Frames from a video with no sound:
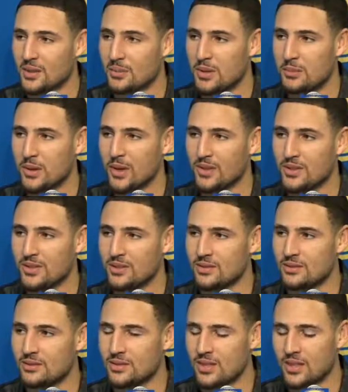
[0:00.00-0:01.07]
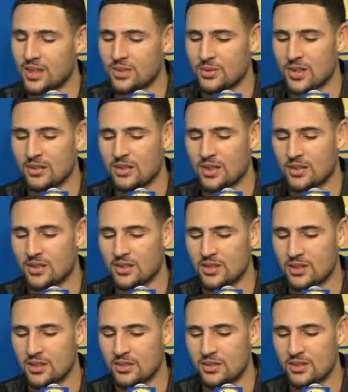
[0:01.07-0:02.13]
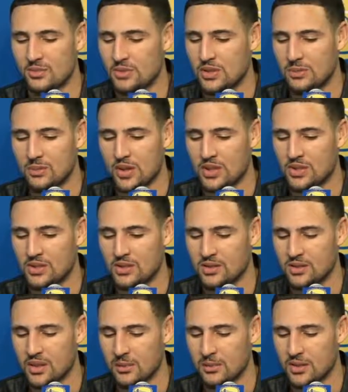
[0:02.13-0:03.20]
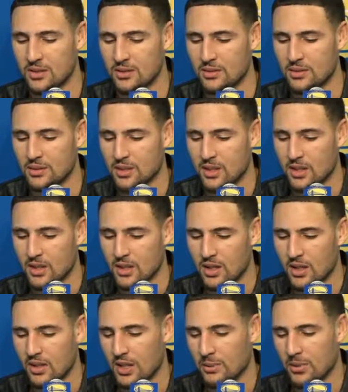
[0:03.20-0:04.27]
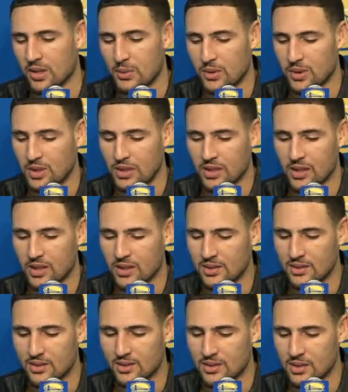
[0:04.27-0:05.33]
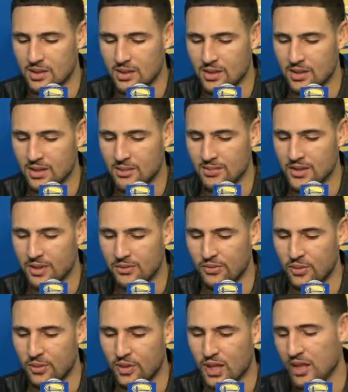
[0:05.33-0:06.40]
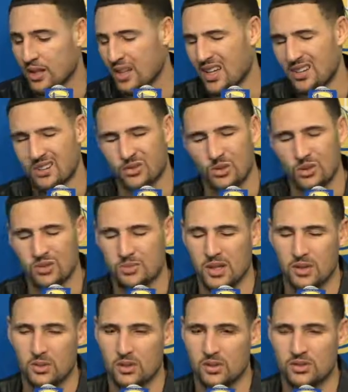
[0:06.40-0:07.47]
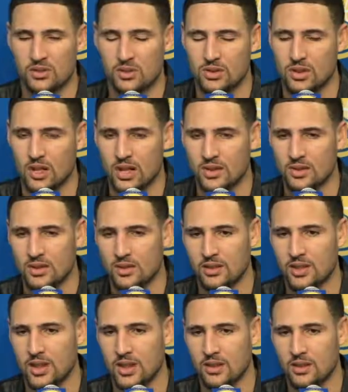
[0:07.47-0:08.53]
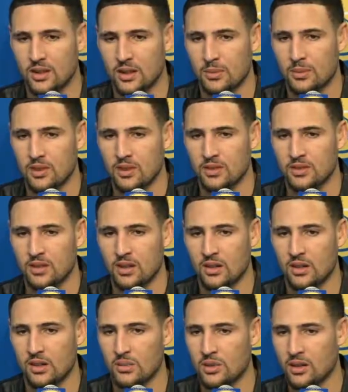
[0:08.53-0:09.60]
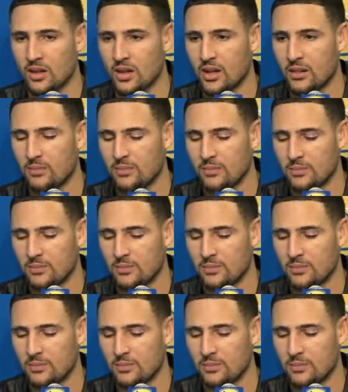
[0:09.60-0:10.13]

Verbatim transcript: be patient. And that's what I've done this year, just being patient. I mean, I thought I played well tonight. Um, didn't for, I only forced maybe one or two shots, and other than that, I thought I played a solid all-around game.